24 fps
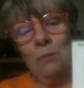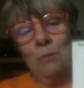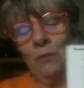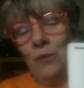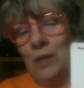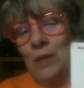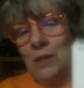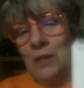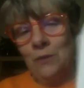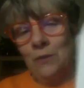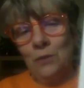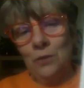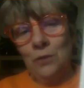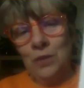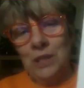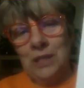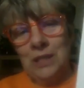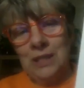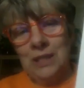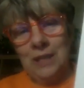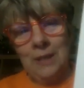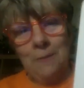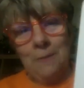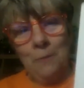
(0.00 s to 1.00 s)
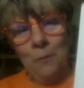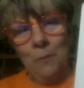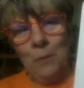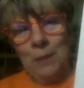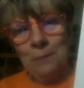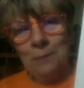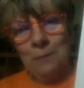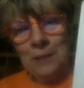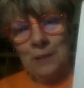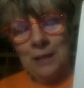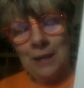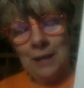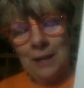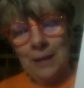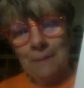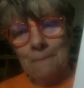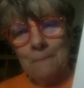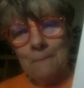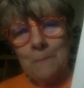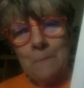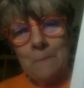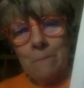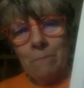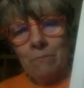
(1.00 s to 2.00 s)
First of all, she set up a website
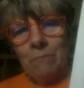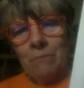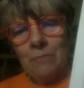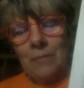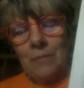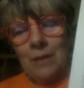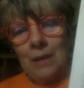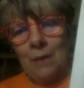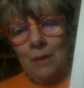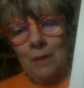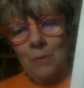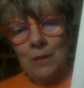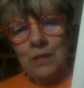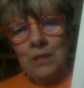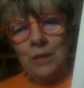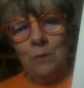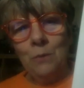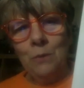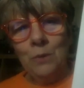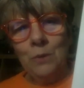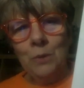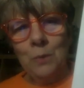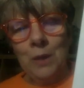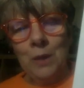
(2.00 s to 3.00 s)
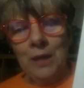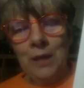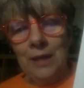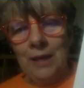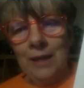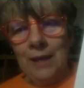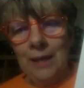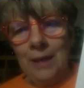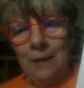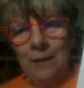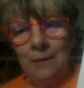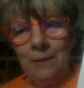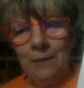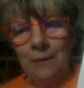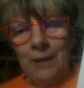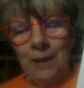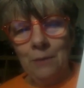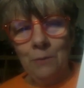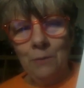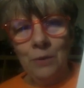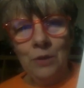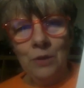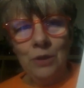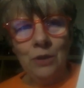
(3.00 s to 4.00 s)
when she was working at
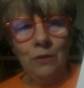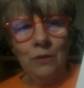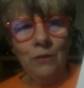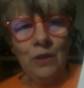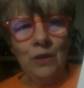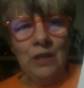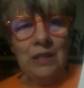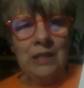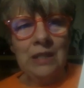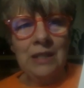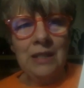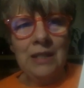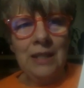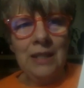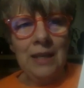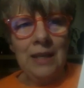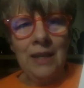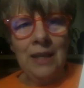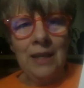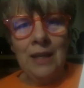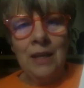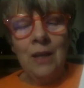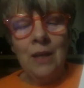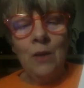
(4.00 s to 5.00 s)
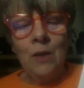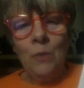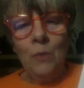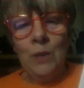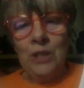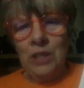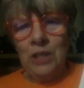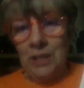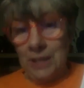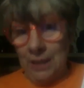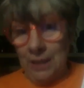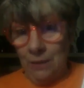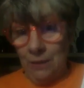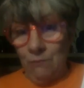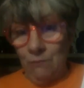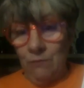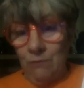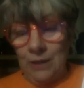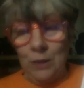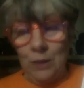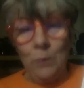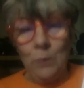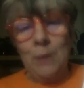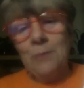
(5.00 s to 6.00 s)
Cambridge University, which is the
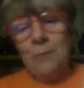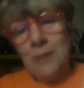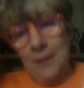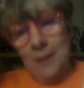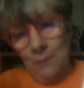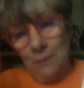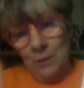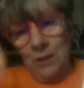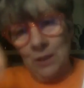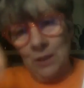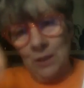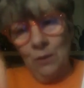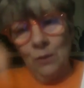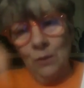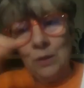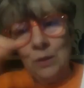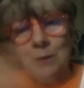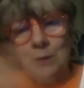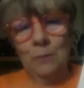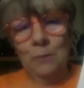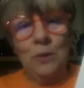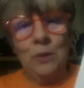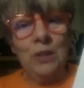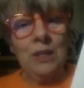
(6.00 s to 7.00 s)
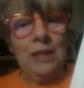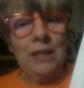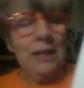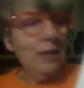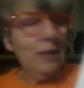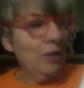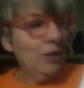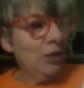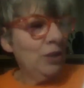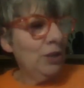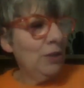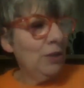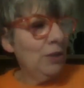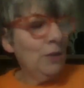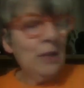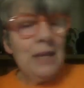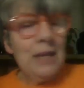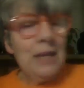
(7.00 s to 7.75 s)
Enrich website, which I'll also put a link to.